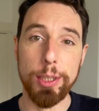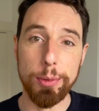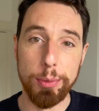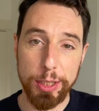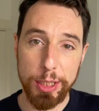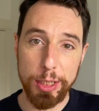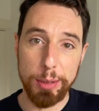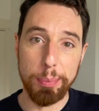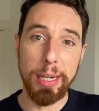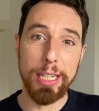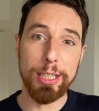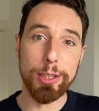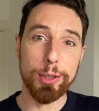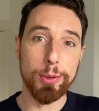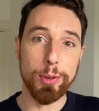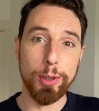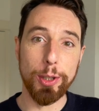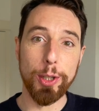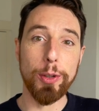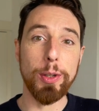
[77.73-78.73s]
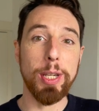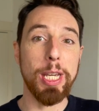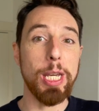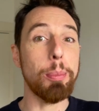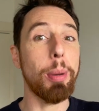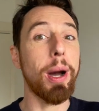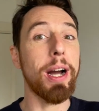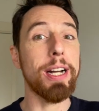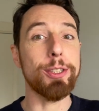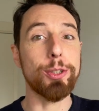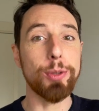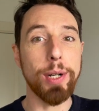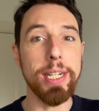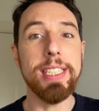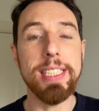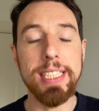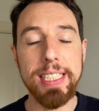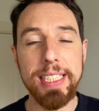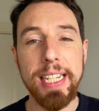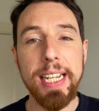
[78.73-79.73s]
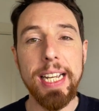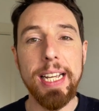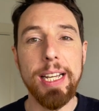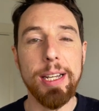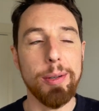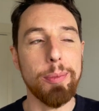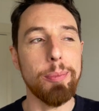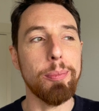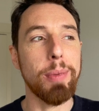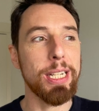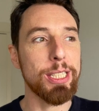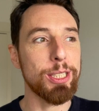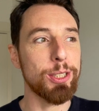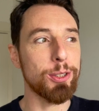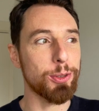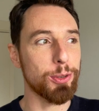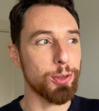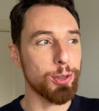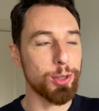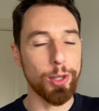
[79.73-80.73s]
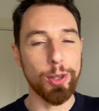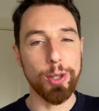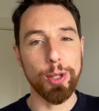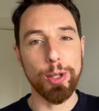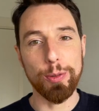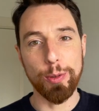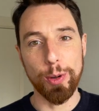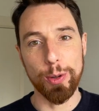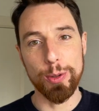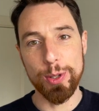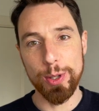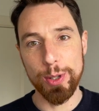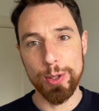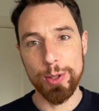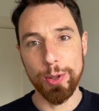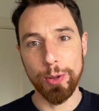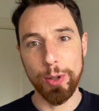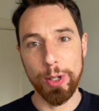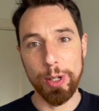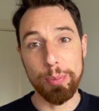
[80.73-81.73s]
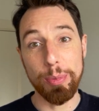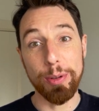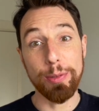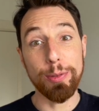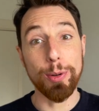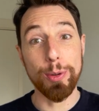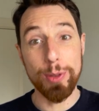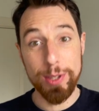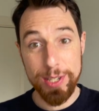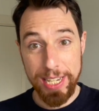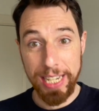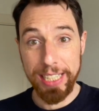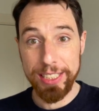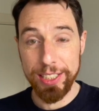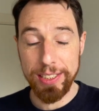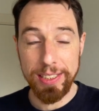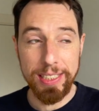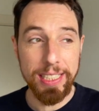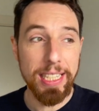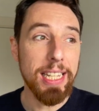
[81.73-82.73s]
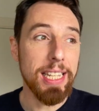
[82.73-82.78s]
which is make sure that you keep hydrated and make sure also that you've gone to the toilet before the session.